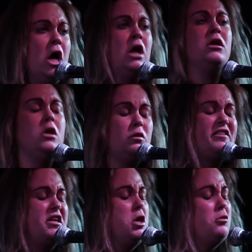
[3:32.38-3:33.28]

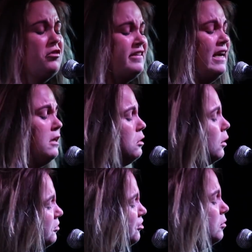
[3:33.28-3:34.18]
Losing you just ain't an
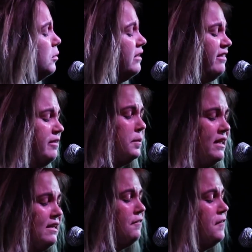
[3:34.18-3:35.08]
option when simply
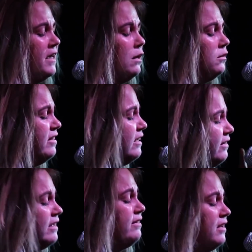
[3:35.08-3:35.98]
nothing else
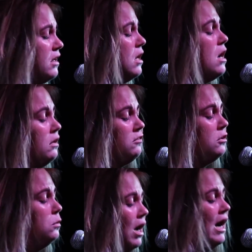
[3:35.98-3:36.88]
exists. And I ask
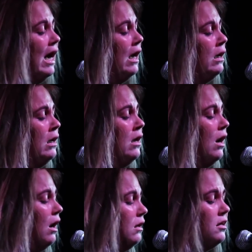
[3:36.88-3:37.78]
you why.
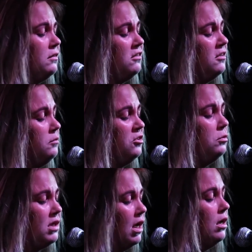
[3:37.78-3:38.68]
I can't seem to
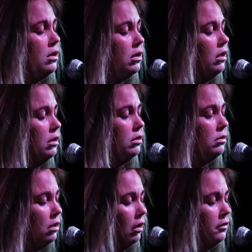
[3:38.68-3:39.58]
get
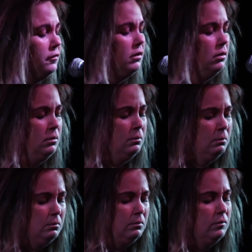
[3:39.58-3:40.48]
enough
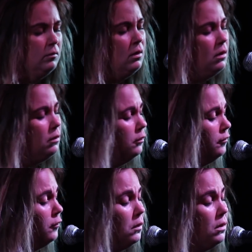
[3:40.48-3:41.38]

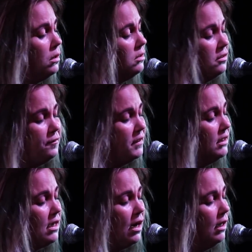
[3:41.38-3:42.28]
of all or
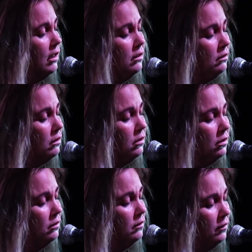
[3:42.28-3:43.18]
nothing kind
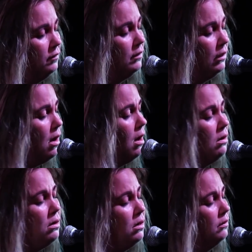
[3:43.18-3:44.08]
of
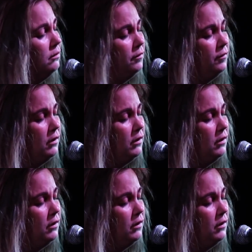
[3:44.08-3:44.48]
love.